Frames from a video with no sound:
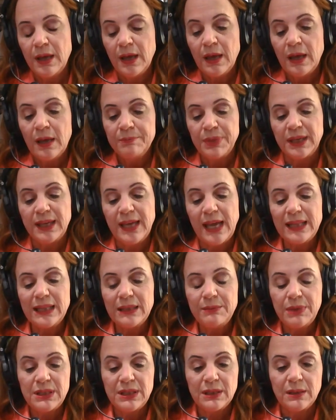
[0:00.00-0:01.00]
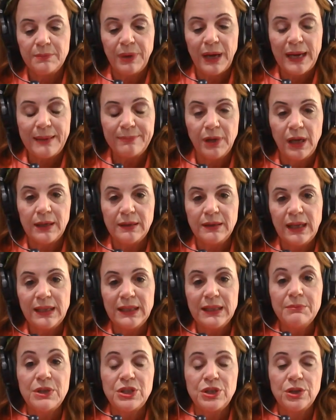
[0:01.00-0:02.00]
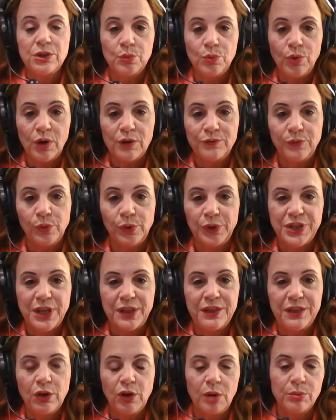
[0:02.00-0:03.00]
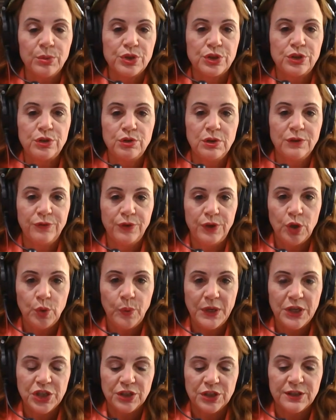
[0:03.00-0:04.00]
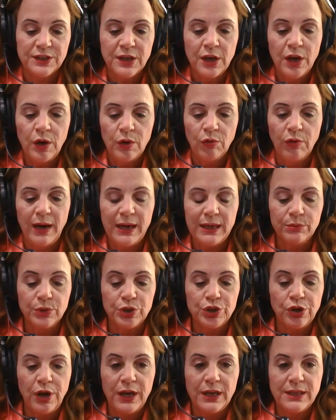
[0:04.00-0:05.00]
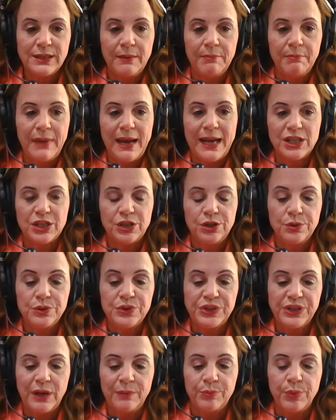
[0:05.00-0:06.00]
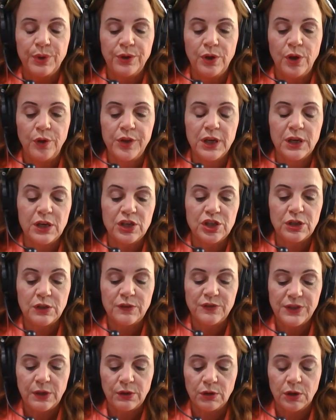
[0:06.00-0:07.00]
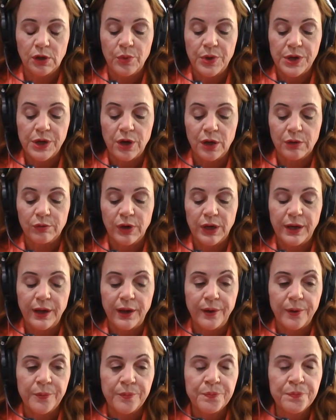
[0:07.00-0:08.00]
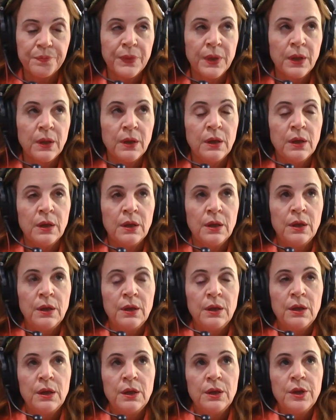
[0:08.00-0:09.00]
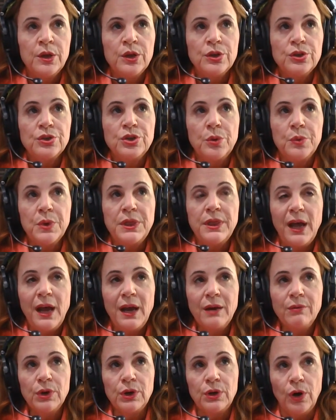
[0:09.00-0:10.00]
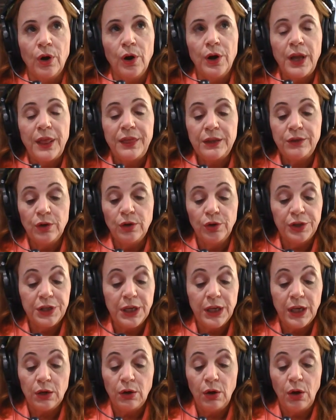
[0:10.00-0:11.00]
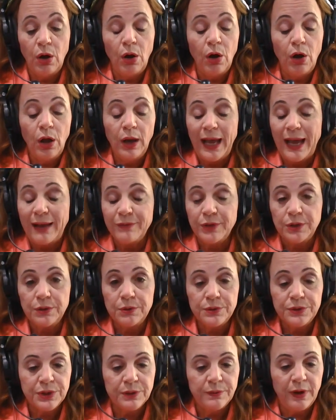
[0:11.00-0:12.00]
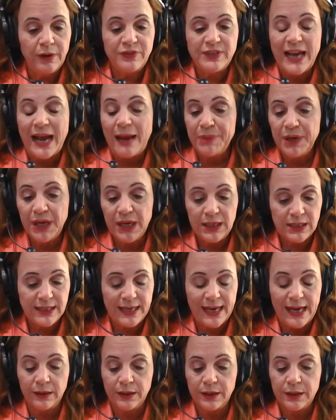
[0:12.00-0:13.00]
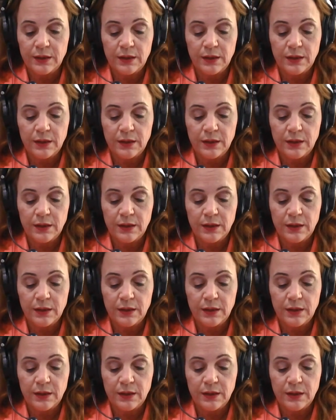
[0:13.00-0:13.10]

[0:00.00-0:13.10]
But getting them into the pipeline and getting them into the workforce, I think are almost two different equations, right? And we're trying to match those up with all the initiatives that are going on right now. So, in that regard, I think they're looking at all avenues of tapping into talent,